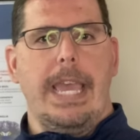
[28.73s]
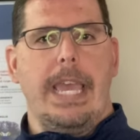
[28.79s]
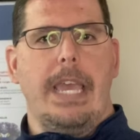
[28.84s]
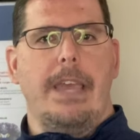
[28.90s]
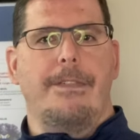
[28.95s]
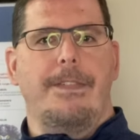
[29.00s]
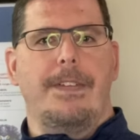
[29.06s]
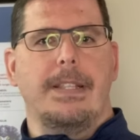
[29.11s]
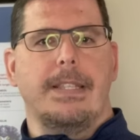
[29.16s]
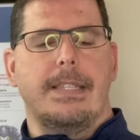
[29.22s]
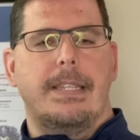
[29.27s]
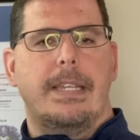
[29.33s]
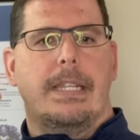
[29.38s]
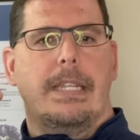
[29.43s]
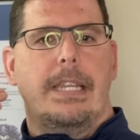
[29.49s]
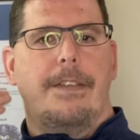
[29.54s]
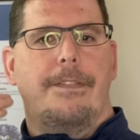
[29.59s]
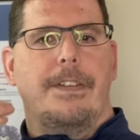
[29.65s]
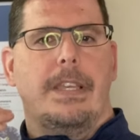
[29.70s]
If it's
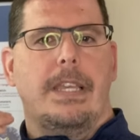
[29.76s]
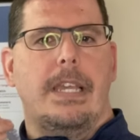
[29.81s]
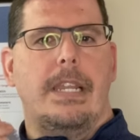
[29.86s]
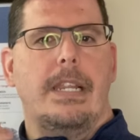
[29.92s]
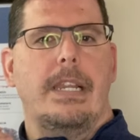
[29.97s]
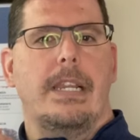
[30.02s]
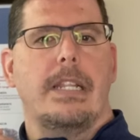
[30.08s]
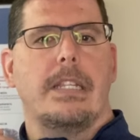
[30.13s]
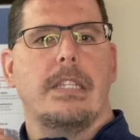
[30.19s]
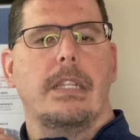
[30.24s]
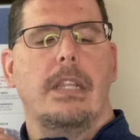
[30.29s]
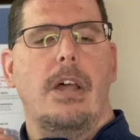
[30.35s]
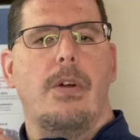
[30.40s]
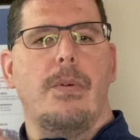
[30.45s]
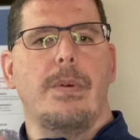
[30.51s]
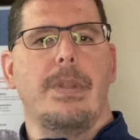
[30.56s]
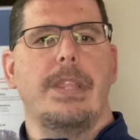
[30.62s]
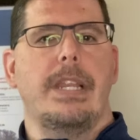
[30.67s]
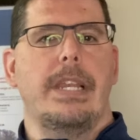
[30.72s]
significant and it's
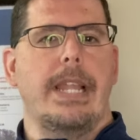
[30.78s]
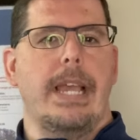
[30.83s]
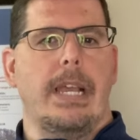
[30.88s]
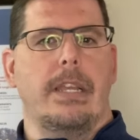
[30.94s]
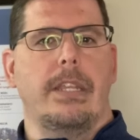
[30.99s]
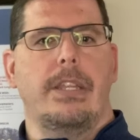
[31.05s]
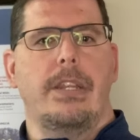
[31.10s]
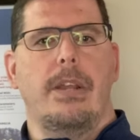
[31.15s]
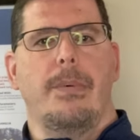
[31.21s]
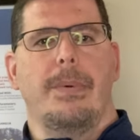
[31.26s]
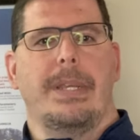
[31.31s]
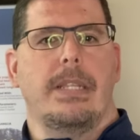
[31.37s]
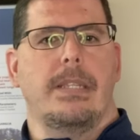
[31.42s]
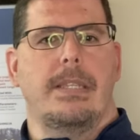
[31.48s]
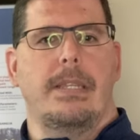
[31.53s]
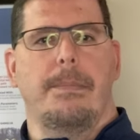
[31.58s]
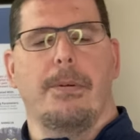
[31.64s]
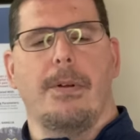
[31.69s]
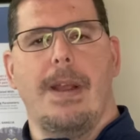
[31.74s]
lower in the neck, you know we can
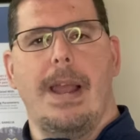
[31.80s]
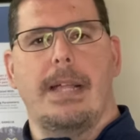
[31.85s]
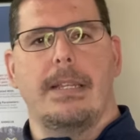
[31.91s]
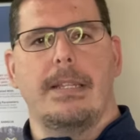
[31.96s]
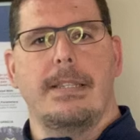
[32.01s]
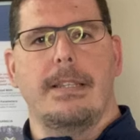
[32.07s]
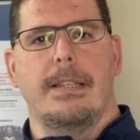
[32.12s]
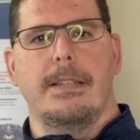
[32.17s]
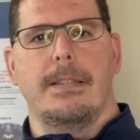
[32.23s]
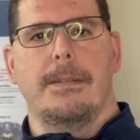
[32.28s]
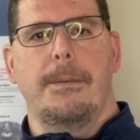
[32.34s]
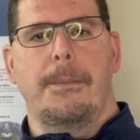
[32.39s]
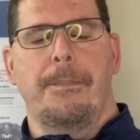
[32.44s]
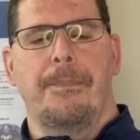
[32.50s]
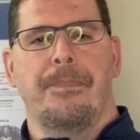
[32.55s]
see paralysis.